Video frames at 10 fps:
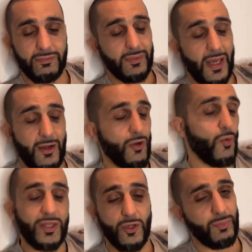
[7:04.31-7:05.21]
I don't know
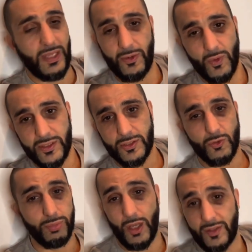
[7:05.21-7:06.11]
what their plan was. To
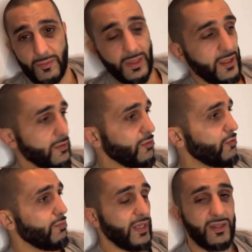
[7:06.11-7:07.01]
block them in,
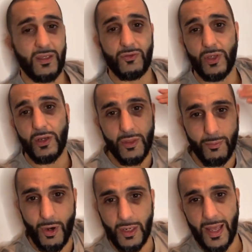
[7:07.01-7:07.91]
to hear the
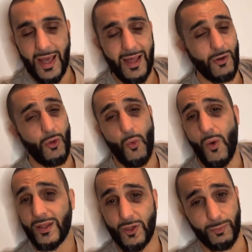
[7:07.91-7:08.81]
bar land. I don't know
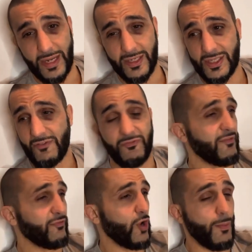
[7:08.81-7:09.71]
what their plan is. They have
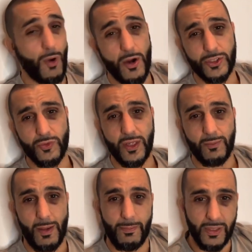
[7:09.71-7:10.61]
5 cop cars surrounding
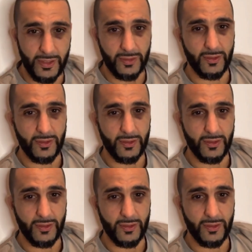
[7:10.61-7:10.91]
my building.